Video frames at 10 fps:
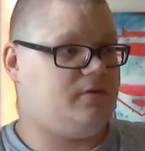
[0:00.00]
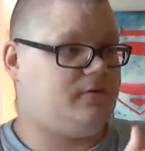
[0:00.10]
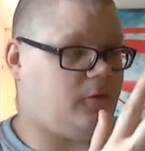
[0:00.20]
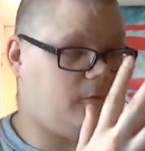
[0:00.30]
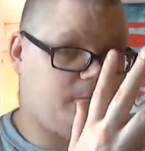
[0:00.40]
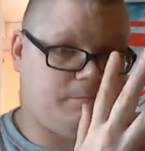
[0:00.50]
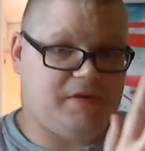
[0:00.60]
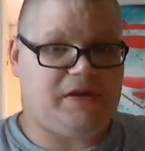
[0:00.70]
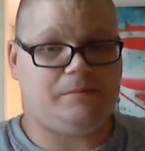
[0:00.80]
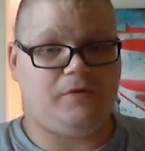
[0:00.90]
from
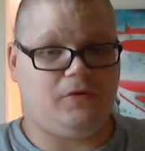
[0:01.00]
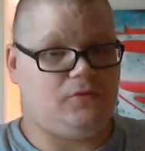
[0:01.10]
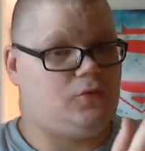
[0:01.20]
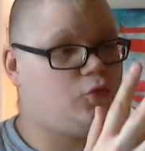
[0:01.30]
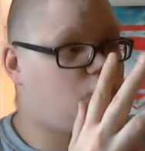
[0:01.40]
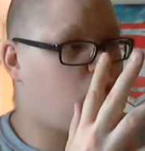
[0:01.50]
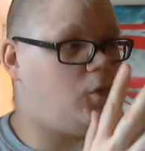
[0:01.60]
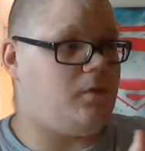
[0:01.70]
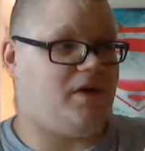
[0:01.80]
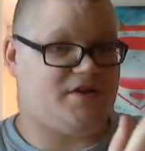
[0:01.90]
people who
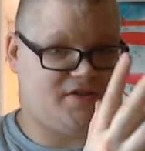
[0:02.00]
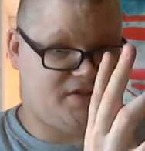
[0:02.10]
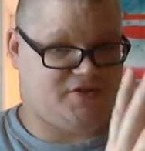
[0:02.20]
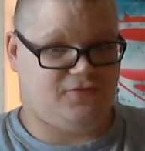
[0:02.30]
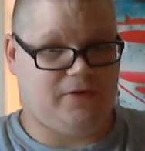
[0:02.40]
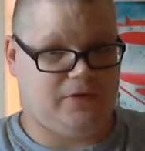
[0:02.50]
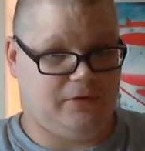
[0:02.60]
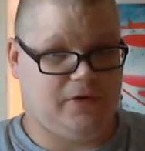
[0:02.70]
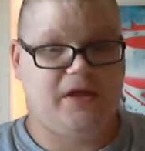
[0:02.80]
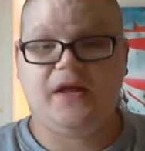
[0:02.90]
watch this trailer.